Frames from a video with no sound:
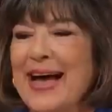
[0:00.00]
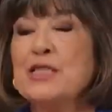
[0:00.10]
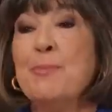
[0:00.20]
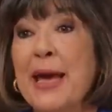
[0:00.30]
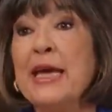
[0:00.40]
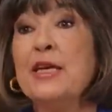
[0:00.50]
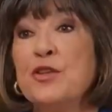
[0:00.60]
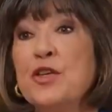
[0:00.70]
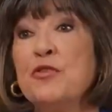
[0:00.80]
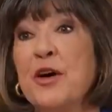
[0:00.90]
has made
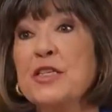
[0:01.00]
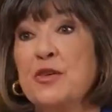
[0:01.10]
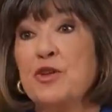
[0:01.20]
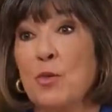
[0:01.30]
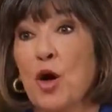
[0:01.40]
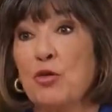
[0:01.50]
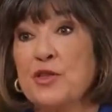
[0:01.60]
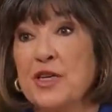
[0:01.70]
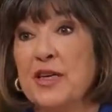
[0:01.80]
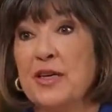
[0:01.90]
the defense of
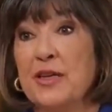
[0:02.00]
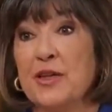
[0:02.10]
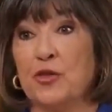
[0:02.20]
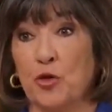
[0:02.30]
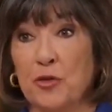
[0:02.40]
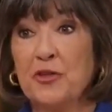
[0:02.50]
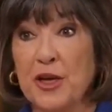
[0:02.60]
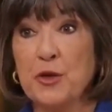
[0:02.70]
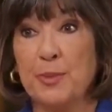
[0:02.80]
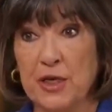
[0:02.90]
democracy the sort of
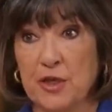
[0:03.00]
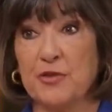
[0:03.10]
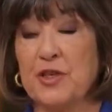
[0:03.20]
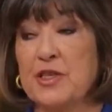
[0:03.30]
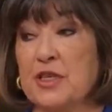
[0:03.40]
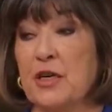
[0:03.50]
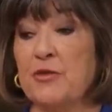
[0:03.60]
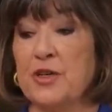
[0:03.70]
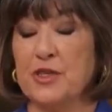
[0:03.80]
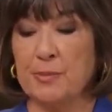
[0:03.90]
centerpiece of his,
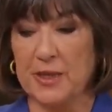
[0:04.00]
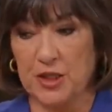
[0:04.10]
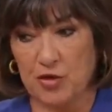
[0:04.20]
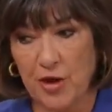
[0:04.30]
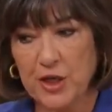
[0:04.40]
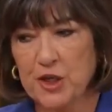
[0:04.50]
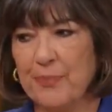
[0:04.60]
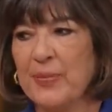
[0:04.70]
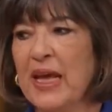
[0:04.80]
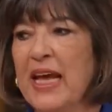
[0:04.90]
of his
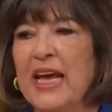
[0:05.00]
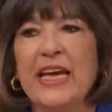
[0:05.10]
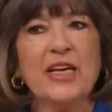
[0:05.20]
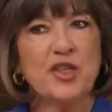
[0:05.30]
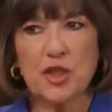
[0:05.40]
administration. It